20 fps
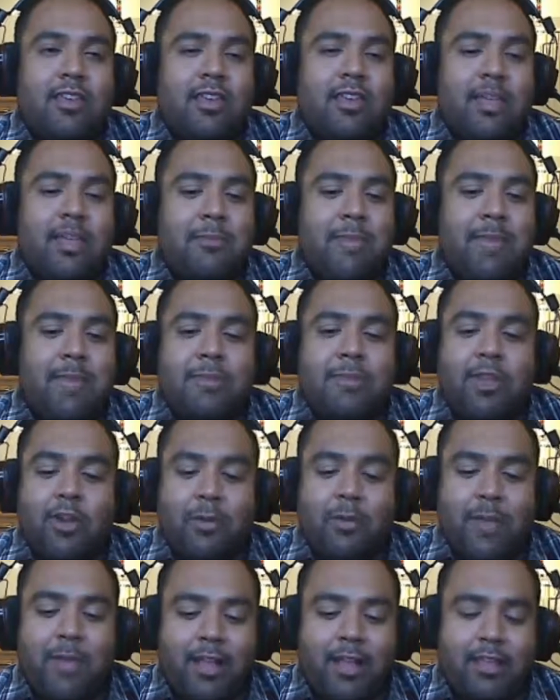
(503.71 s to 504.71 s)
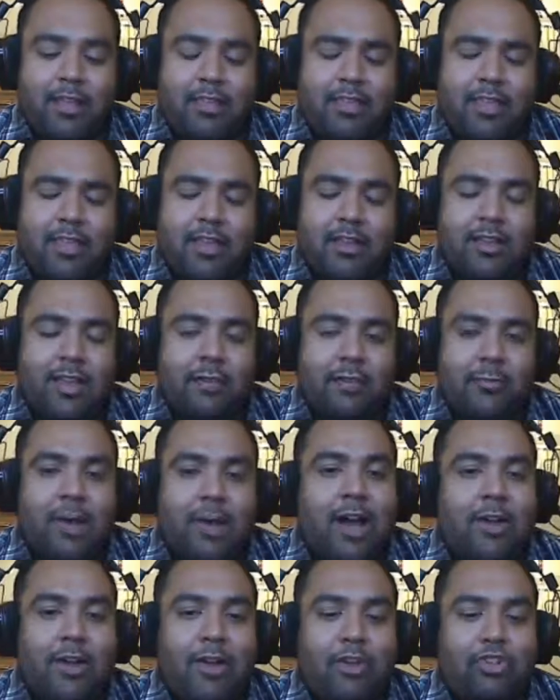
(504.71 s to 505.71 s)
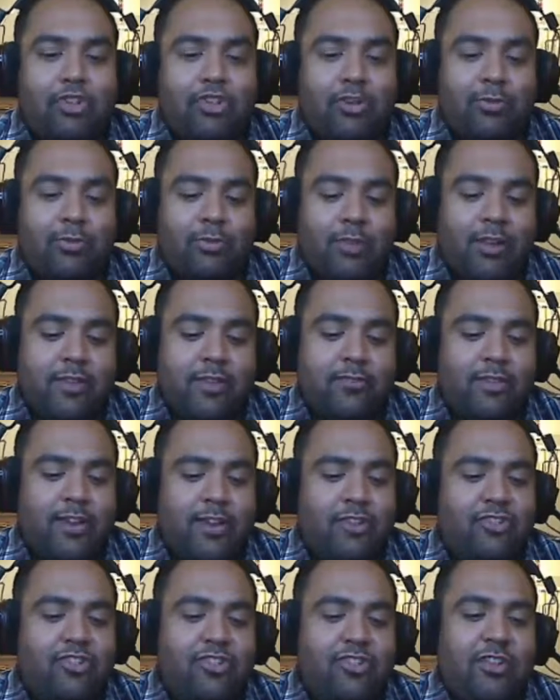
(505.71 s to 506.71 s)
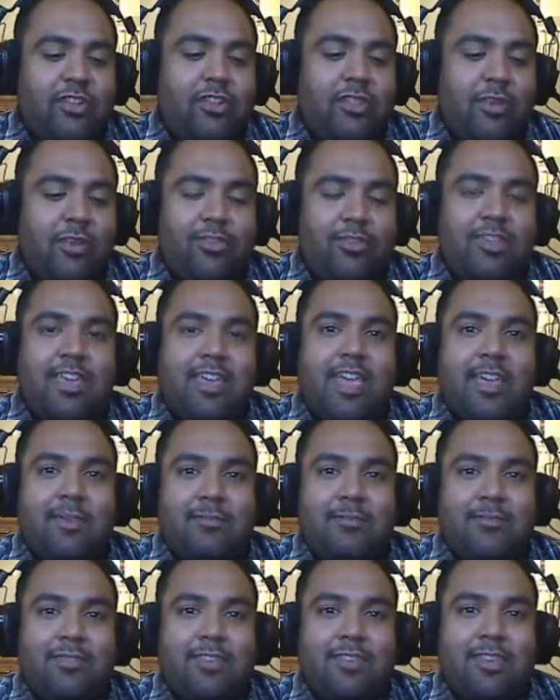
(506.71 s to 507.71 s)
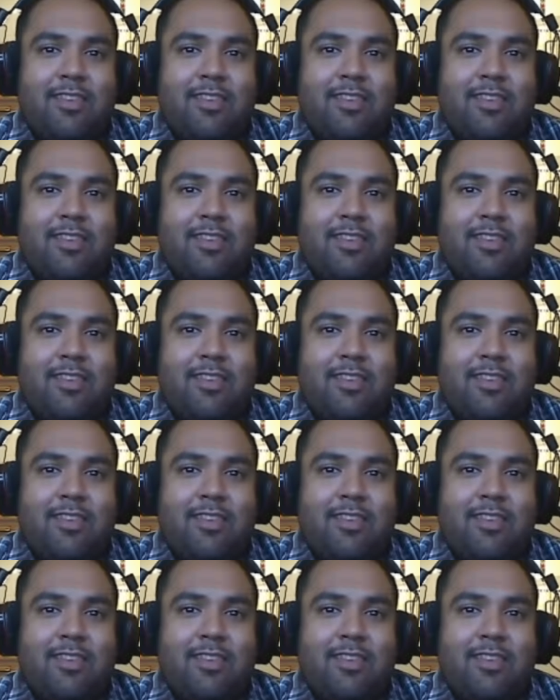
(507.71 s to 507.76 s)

it made me go back and think, like, wow, I should have really finished those games.